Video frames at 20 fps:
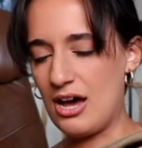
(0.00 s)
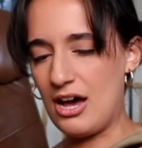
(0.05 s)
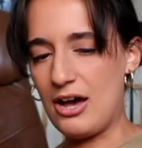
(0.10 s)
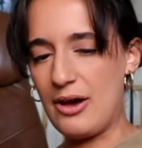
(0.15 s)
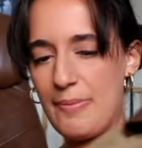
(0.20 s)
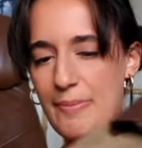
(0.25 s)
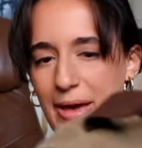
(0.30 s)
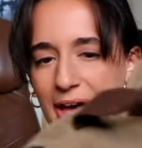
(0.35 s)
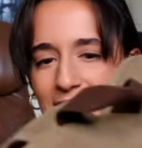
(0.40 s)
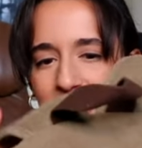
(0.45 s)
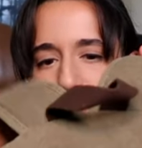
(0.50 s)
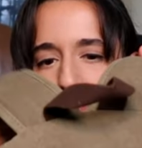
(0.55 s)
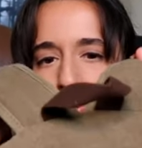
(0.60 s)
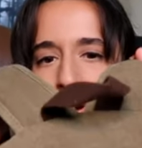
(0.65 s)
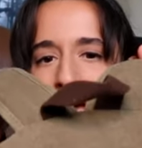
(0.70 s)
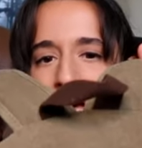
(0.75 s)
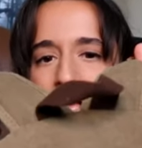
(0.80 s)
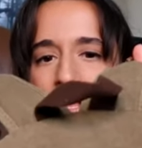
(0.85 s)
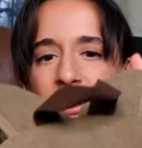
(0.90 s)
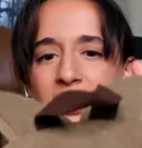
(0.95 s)
as
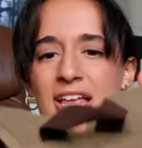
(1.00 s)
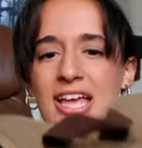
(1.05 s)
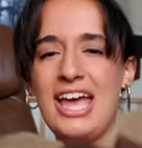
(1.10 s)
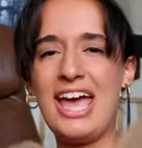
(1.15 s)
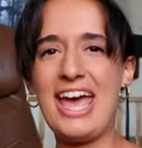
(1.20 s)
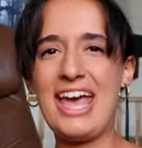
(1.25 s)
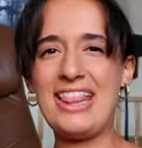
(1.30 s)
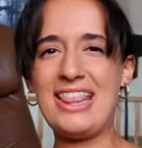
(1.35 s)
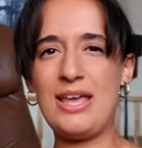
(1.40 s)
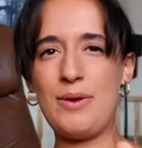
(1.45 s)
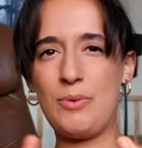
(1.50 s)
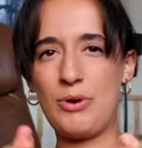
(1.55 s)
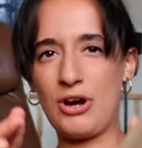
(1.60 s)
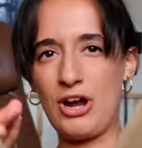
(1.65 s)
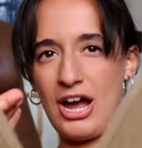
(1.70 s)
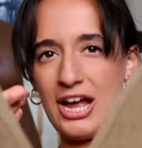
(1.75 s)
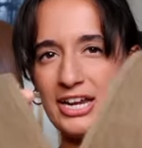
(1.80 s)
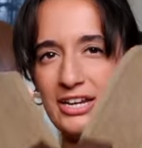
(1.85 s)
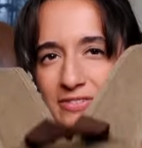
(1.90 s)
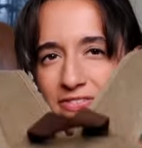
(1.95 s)
well, and they were
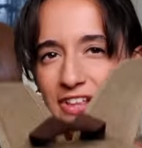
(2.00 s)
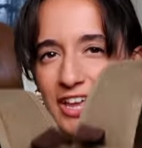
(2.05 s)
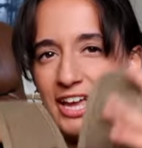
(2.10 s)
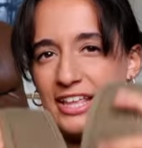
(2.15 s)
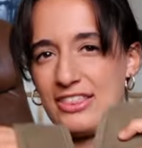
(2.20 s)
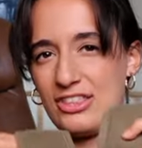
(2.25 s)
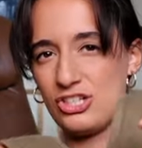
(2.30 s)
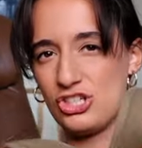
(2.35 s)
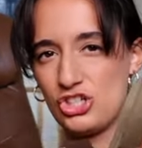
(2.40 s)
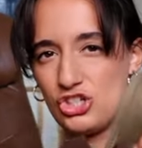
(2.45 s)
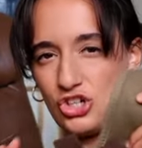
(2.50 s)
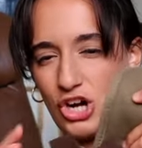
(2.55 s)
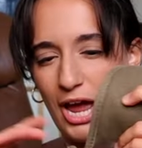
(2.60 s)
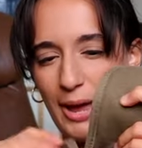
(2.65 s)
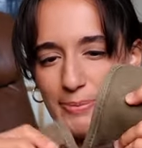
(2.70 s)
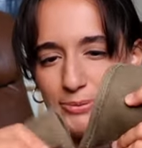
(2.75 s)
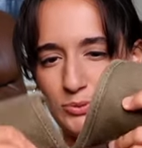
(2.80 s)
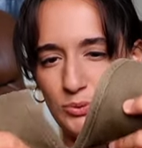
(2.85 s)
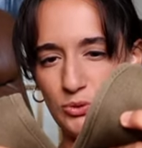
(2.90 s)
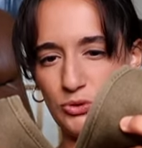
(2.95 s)
kind of like, the
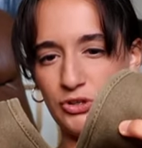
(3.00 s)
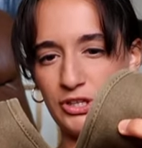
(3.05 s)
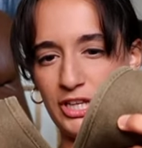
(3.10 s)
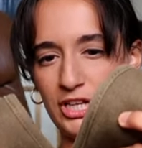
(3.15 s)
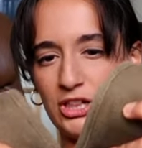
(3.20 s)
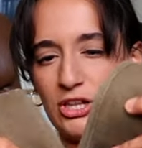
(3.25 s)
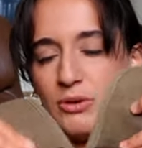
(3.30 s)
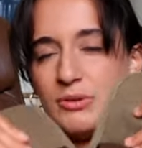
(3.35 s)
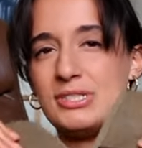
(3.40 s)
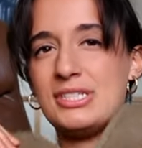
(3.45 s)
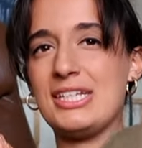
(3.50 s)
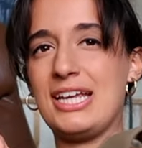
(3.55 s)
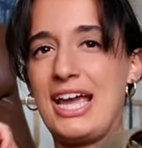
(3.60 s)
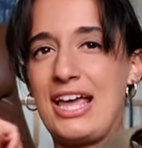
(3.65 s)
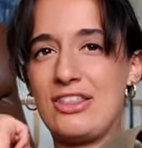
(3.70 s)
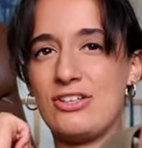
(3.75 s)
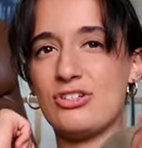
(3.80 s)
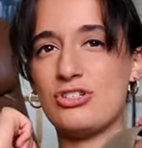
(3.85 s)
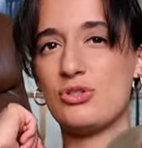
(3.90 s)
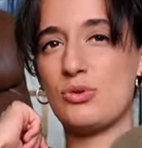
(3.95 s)
straps were really close
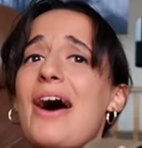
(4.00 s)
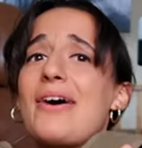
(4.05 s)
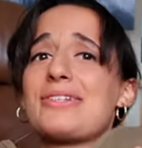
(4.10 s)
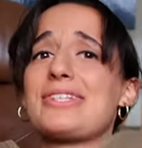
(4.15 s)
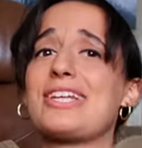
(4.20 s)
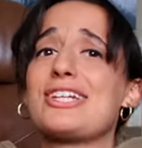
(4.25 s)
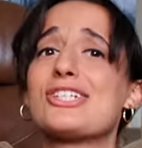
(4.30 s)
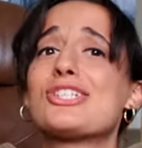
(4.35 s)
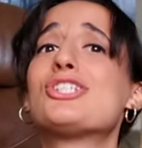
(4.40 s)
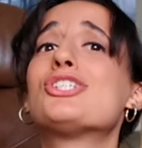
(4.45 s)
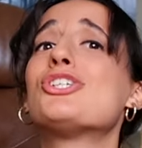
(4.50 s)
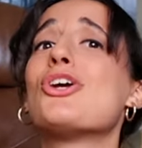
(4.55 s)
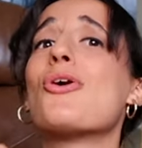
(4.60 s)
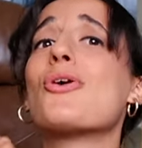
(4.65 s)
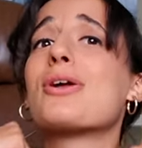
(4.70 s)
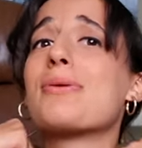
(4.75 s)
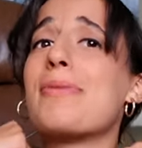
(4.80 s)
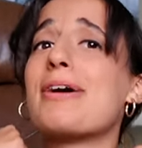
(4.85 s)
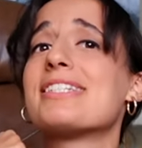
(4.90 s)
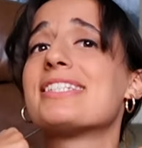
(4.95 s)
together. So I was like
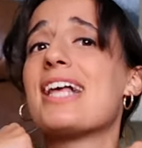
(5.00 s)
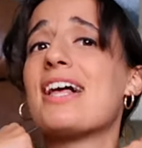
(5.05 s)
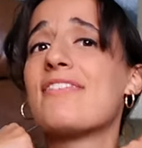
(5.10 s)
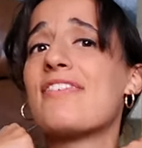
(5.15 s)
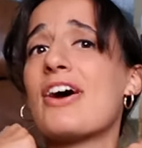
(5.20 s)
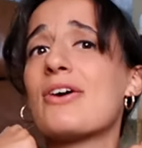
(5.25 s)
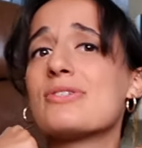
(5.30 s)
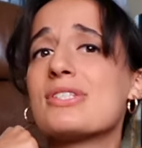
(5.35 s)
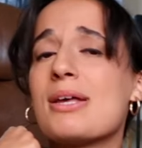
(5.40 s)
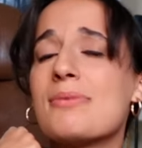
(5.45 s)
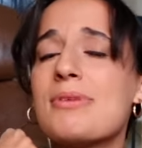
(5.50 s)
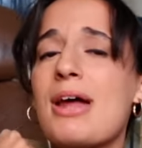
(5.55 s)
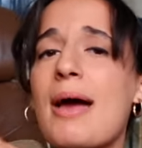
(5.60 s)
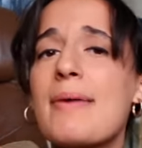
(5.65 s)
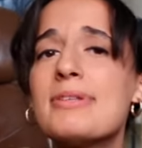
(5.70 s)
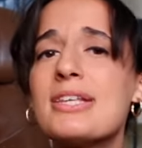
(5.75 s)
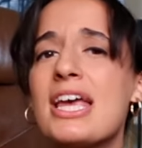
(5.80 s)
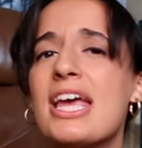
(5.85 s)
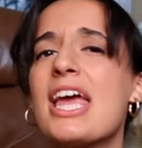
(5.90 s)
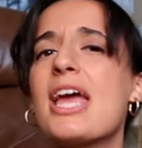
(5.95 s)
choking myself out
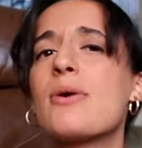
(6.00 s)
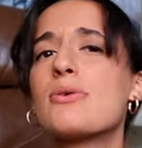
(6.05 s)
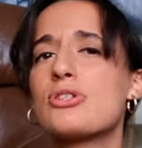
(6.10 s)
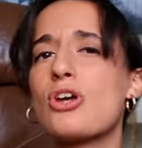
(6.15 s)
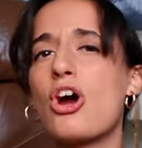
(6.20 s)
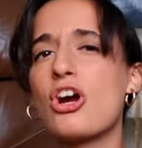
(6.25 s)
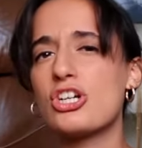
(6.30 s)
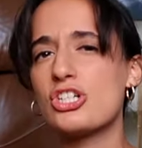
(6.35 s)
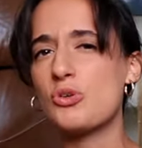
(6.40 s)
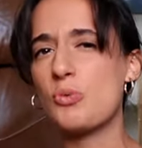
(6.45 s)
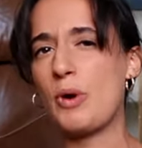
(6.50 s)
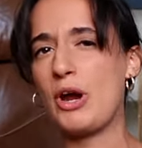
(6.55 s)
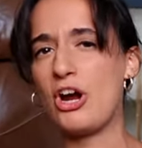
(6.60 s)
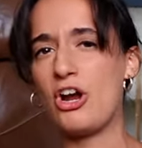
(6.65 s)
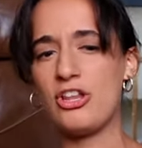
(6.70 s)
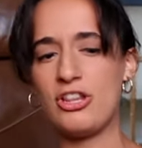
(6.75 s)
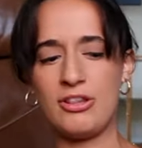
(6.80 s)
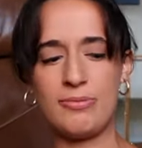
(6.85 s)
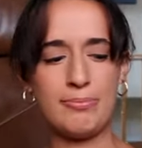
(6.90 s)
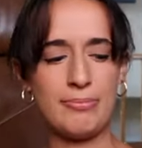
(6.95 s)
sometimes. It was hard to wear
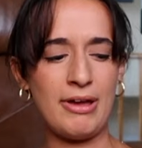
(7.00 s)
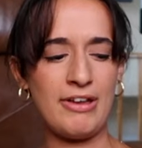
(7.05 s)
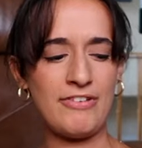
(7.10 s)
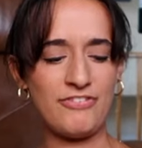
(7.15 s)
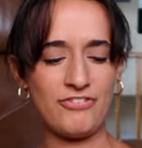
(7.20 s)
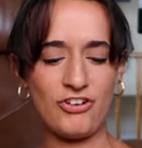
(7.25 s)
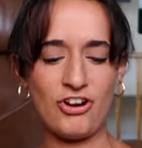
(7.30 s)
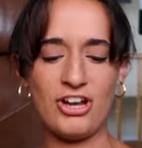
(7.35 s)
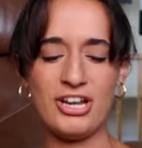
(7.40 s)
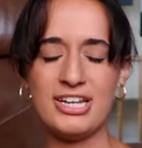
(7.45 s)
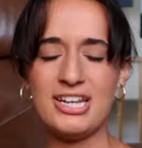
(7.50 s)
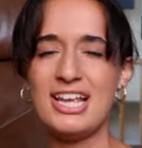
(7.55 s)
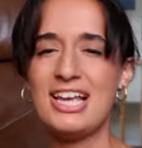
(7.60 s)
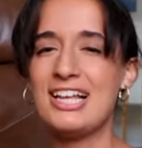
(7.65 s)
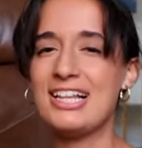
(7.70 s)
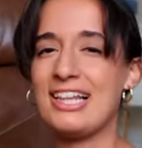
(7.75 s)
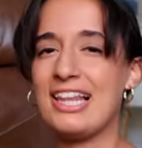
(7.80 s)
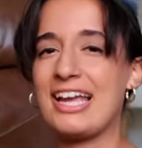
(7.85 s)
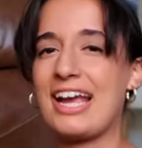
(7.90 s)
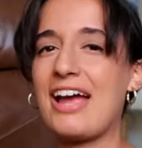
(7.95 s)
on my front.
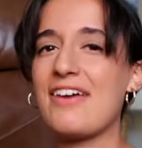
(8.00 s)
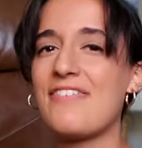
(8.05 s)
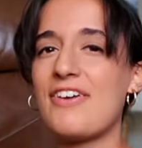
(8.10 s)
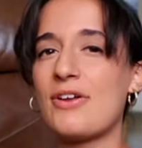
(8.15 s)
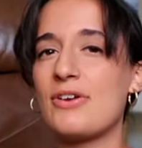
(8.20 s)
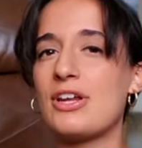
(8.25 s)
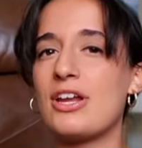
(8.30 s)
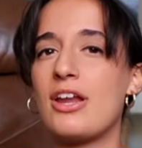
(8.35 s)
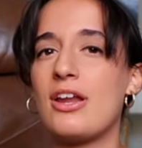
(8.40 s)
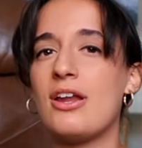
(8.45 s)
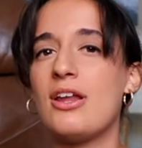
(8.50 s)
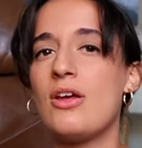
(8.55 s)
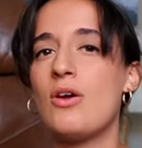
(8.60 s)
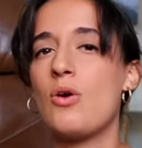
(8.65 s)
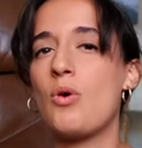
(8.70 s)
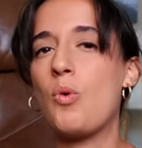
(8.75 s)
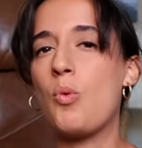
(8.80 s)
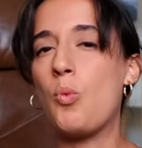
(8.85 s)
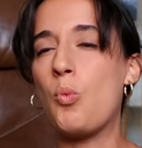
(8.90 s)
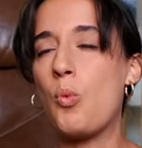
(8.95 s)
Like I found it
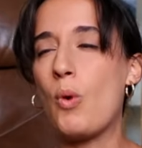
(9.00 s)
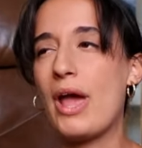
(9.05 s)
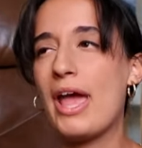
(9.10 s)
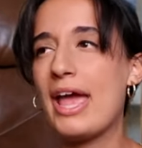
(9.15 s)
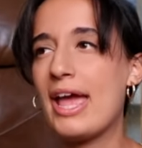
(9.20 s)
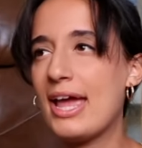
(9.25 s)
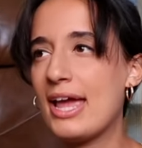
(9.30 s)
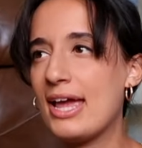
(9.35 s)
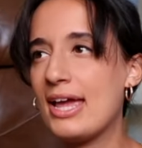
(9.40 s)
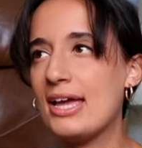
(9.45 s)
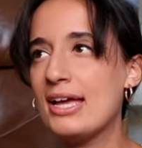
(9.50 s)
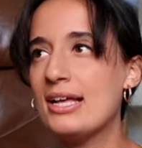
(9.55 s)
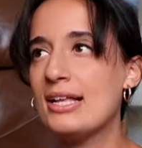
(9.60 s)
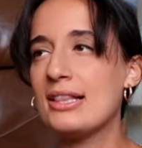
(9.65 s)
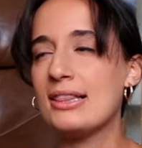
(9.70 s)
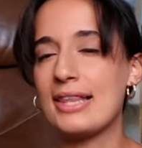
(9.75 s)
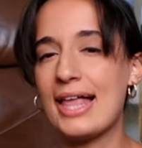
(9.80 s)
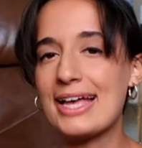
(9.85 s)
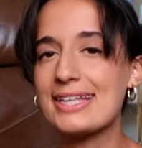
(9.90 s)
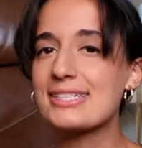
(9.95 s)
way
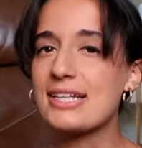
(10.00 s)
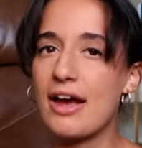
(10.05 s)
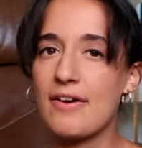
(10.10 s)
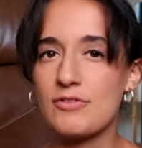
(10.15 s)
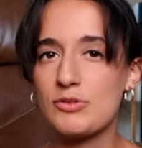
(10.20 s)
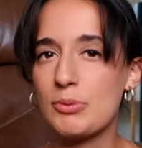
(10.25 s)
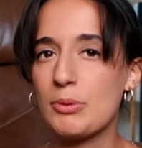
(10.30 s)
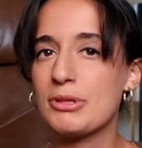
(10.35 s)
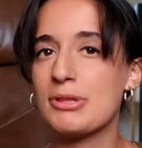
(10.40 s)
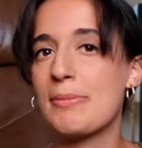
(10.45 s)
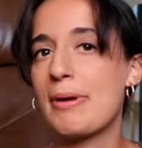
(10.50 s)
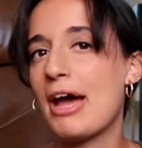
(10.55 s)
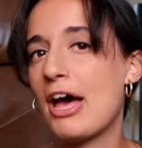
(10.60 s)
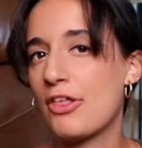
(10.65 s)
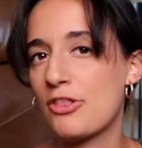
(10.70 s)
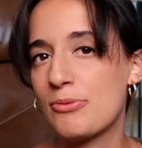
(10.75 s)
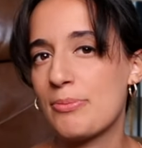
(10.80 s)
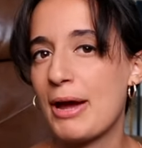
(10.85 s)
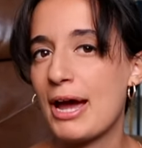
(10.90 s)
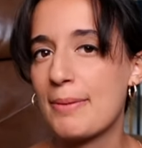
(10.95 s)
less comfortable than my
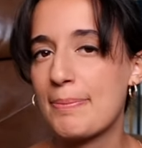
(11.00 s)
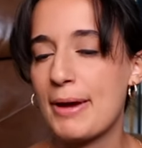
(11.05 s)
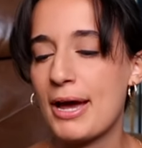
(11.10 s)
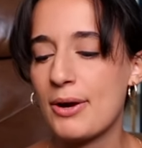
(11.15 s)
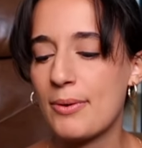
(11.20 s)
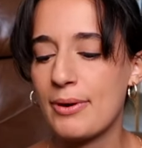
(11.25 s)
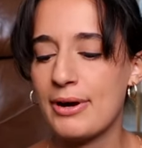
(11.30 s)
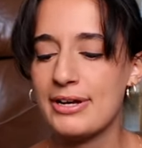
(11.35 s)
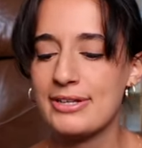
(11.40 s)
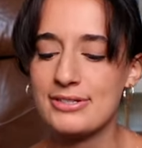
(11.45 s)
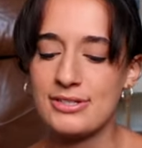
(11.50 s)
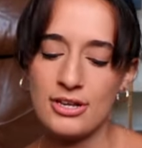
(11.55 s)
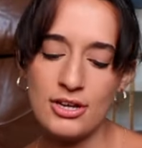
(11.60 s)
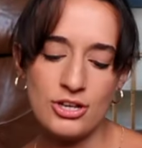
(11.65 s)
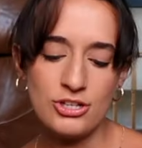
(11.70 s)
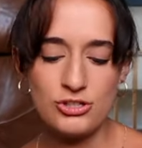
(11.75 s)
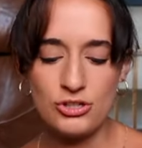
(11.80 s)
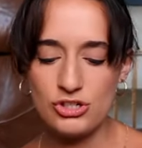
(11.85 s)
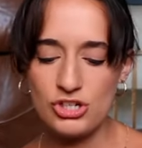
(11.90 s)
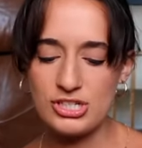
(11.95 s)
other backpack was.
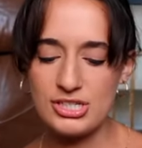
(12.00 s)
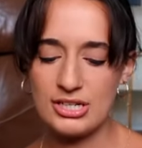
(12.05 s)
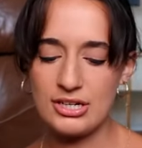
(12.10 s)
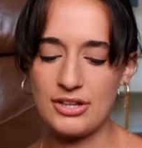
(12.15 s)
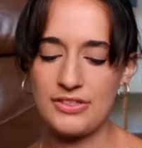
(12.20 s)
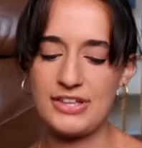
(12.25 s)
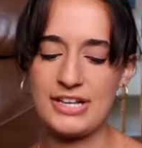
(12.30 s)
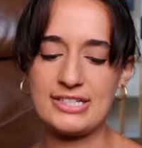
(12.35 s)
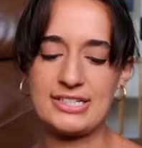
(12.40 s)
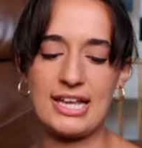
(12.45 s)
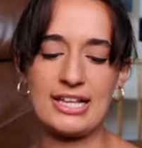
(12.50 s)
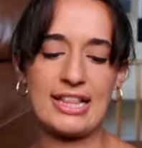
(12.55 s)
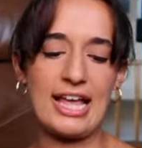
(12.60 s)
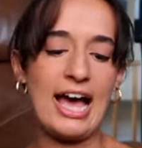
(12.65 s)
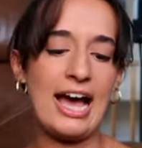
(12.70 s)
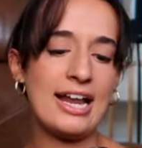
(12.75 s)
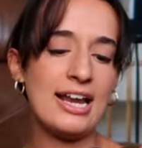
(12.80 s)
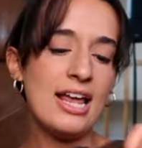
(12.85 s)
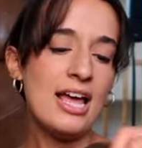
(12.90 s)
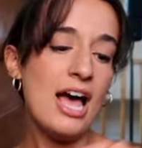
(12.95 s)
So just little things like
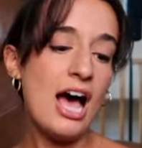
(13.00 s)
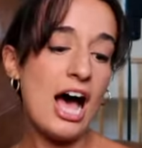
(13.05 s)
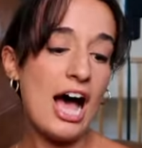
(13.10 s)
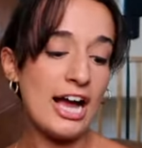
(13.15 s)
that.